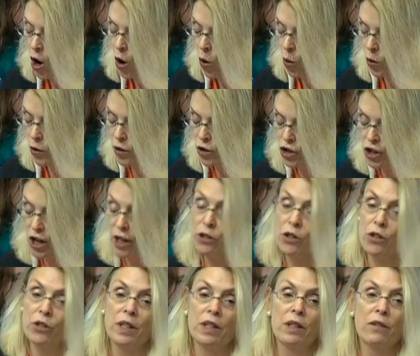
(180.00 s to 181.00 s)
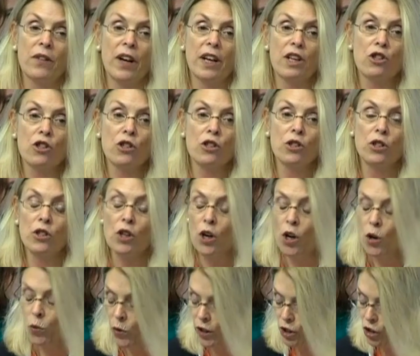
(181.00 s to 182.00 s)
or gendered innovations,
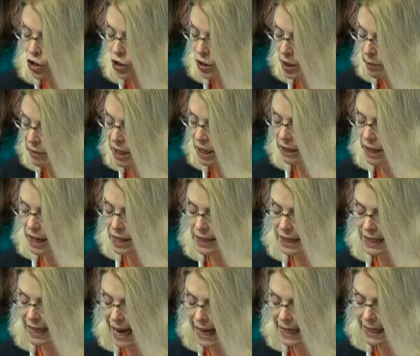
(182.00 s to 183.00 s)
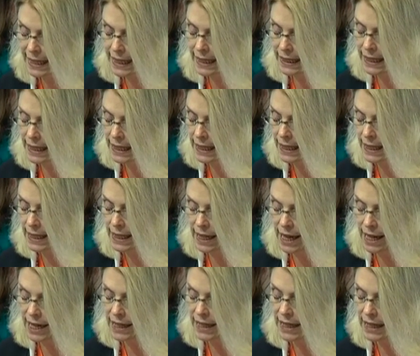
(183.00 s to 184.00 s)
which stimulates excellence in
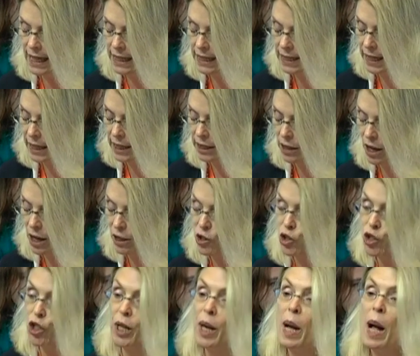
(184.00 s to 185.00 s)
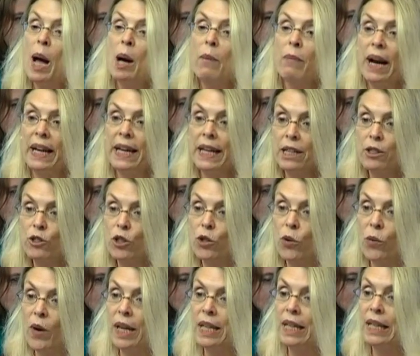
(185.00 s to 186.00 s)
science and technology by
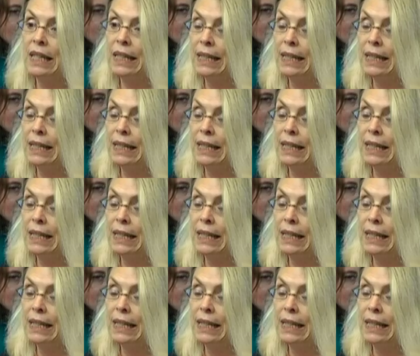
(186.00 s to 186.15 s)
integrating